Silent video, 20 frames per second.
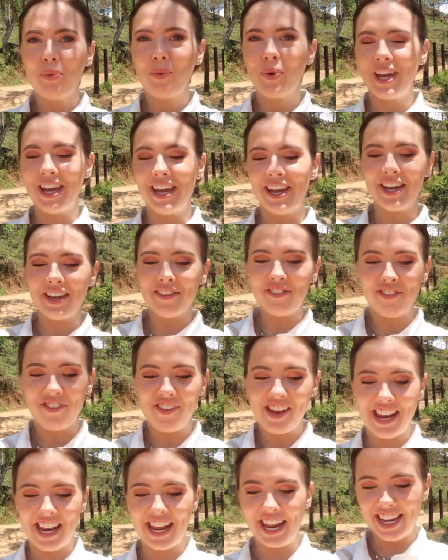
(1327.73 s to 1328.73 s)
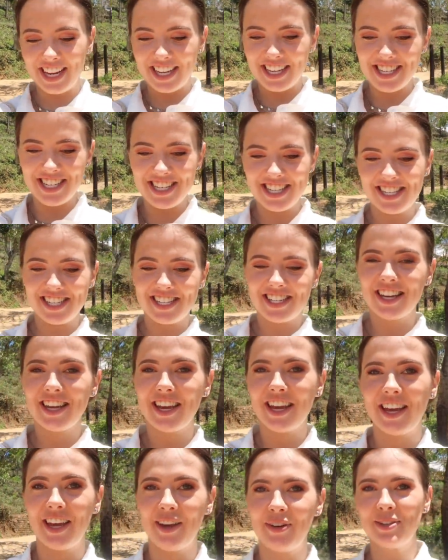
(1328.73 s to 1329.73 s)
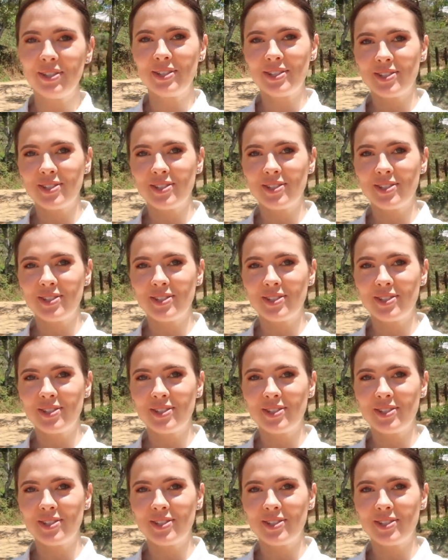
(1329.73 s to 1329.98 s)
We finished! It was